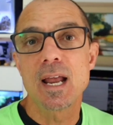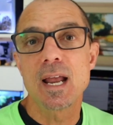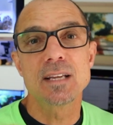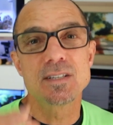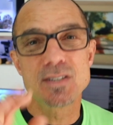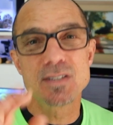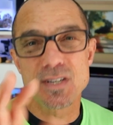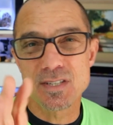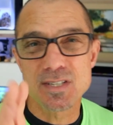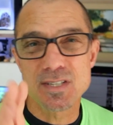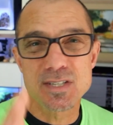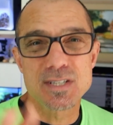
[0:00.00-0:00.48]
I
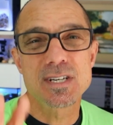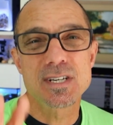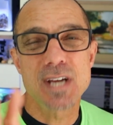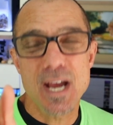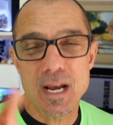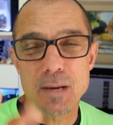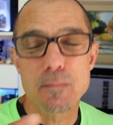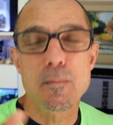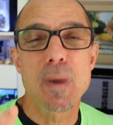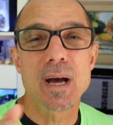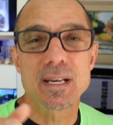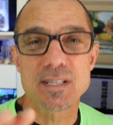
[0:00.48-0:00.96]
just
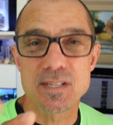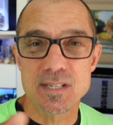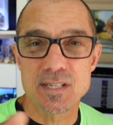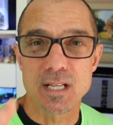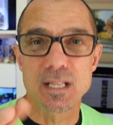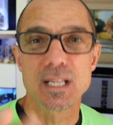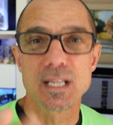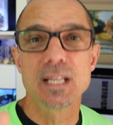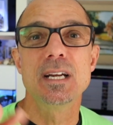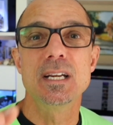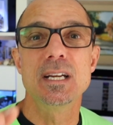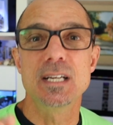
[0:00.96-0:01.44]
check my
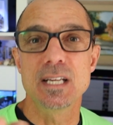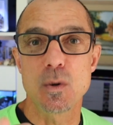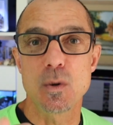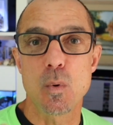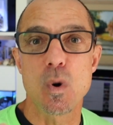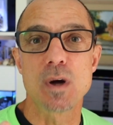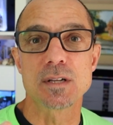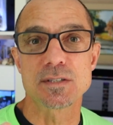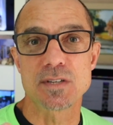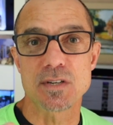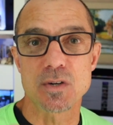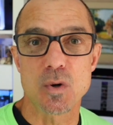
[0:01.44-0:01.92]
salinity
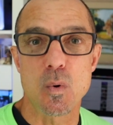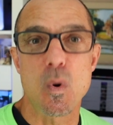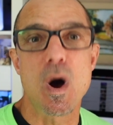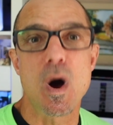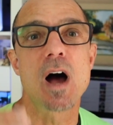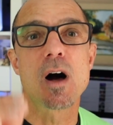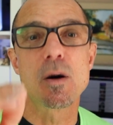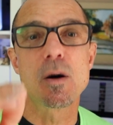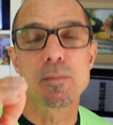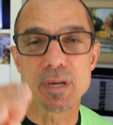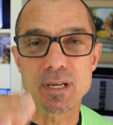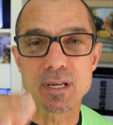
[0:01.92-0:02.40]
once in a
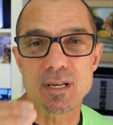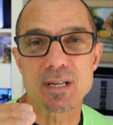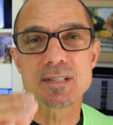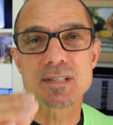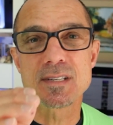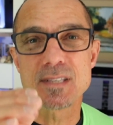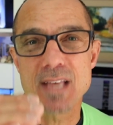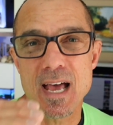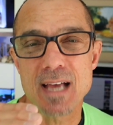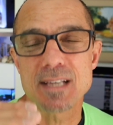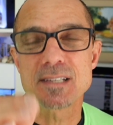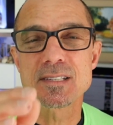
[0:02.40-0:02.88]
while
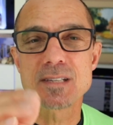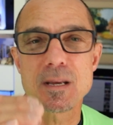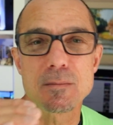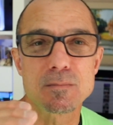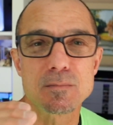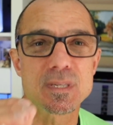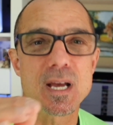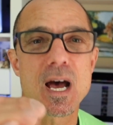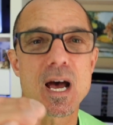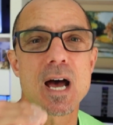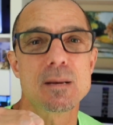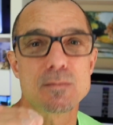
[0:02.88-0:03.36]
because that
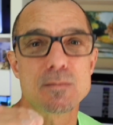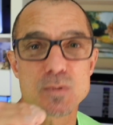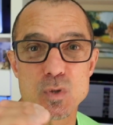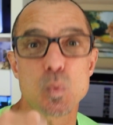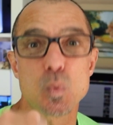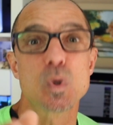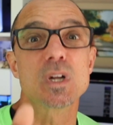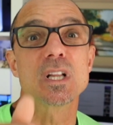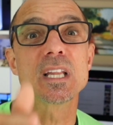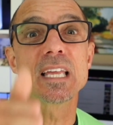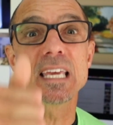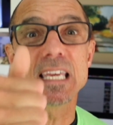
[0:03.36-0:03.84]
sometimes
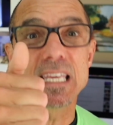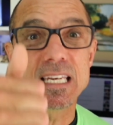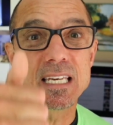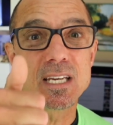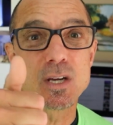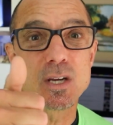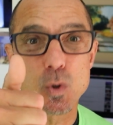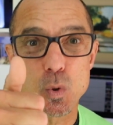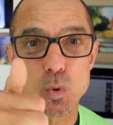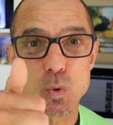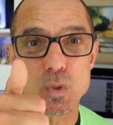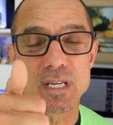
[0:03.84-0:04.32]
will
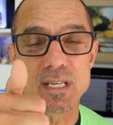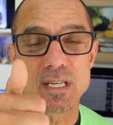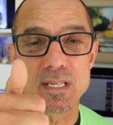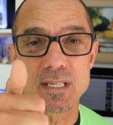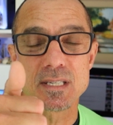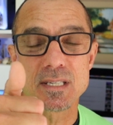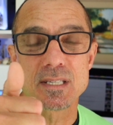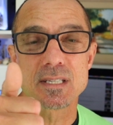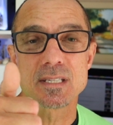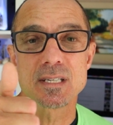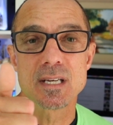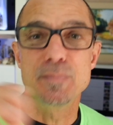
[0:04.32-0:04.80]

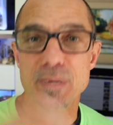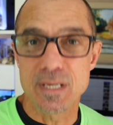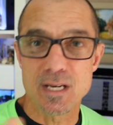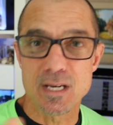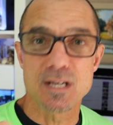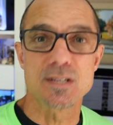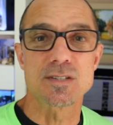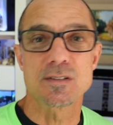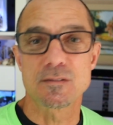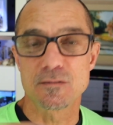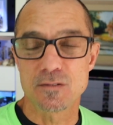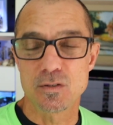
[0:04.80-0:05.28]
increase
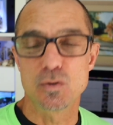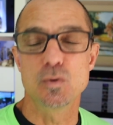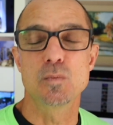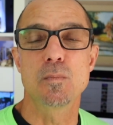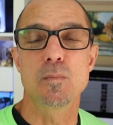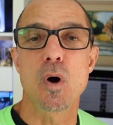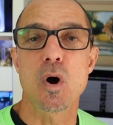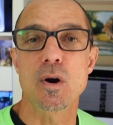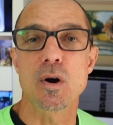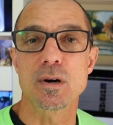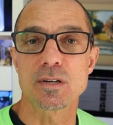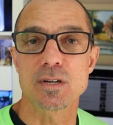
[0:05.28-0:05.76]
because of
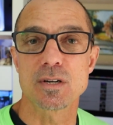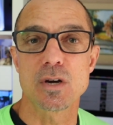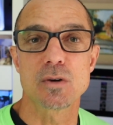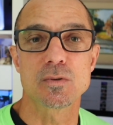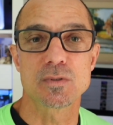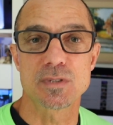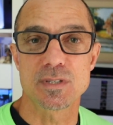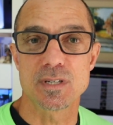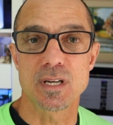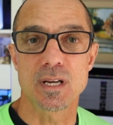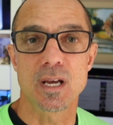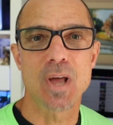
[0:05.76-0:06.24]
two-part
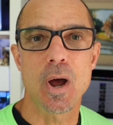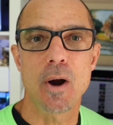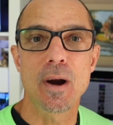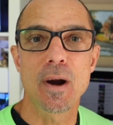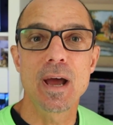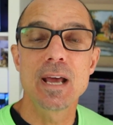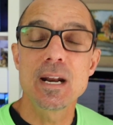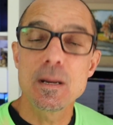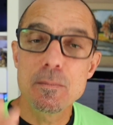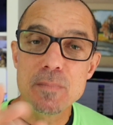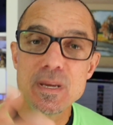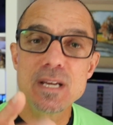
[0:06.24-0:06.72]
dosing. All
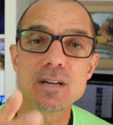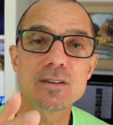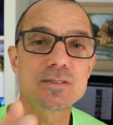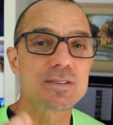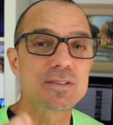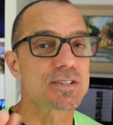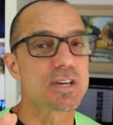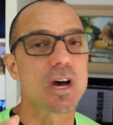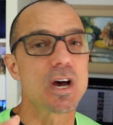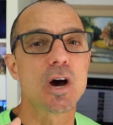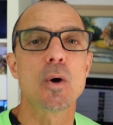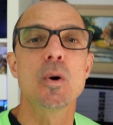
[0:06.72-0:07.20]
right, Amir,
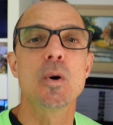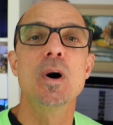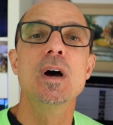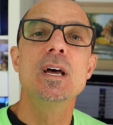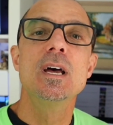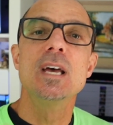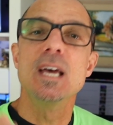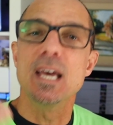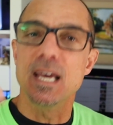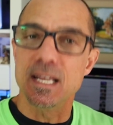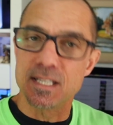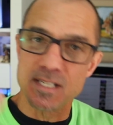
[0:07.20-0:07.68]
so
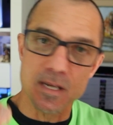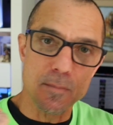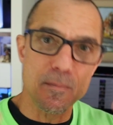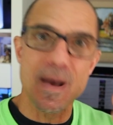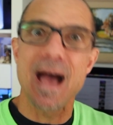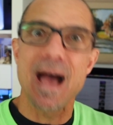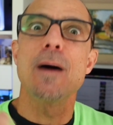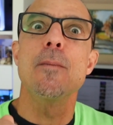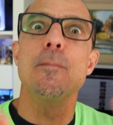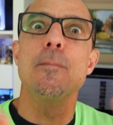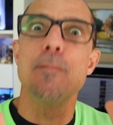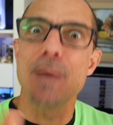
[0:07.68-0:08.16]
it's about